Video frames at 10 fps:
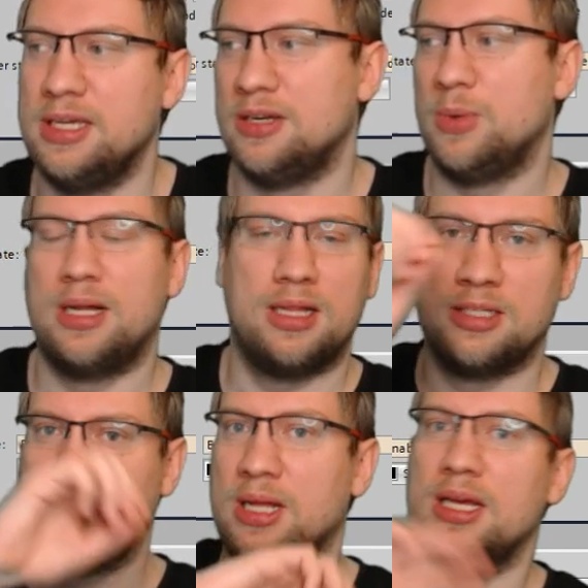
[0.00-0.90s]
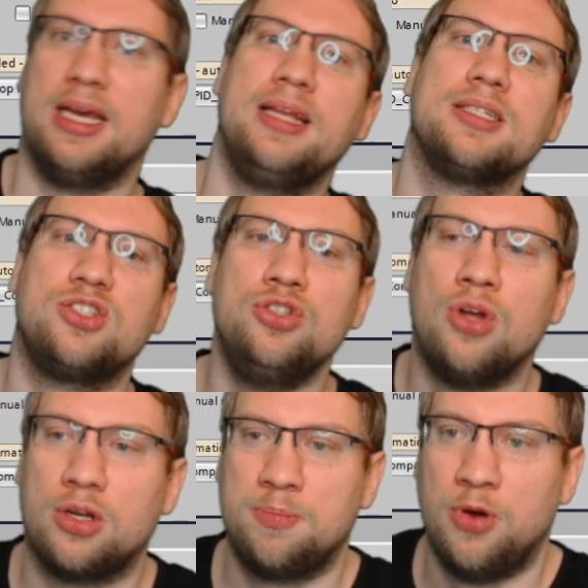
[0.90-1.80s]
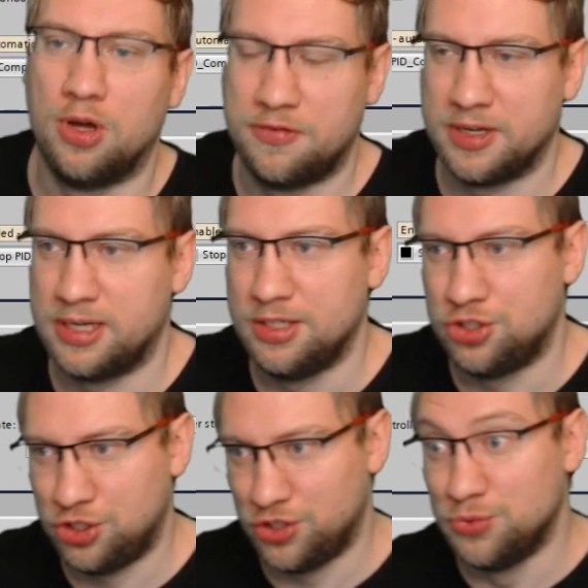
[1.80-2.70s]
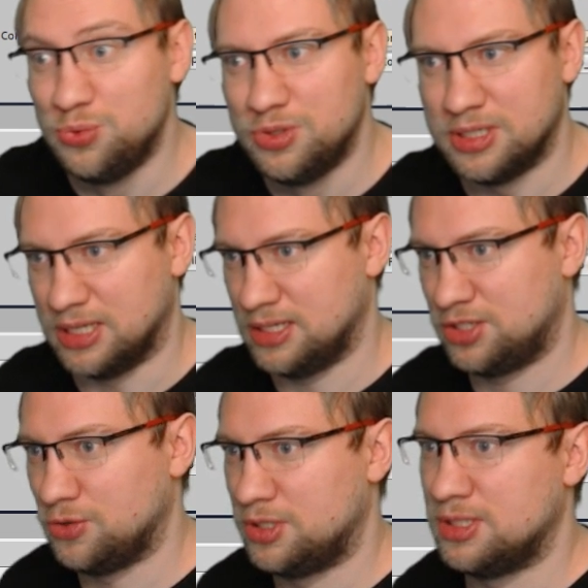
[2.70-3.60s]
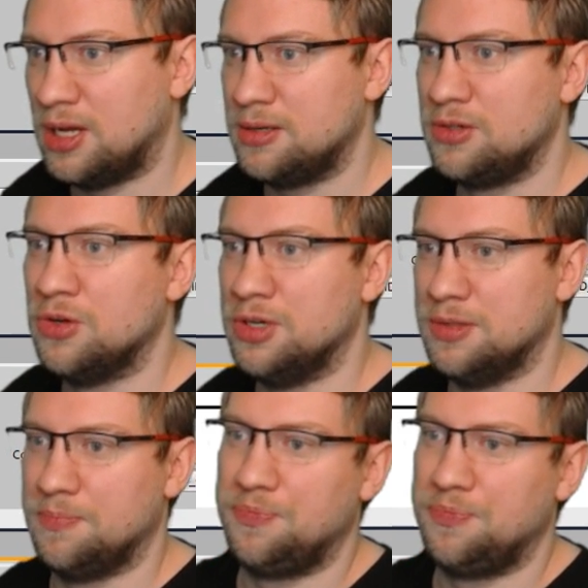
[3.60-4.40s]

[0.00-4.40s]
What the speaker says: here as well. It is not perfectly tuned, so it's not good.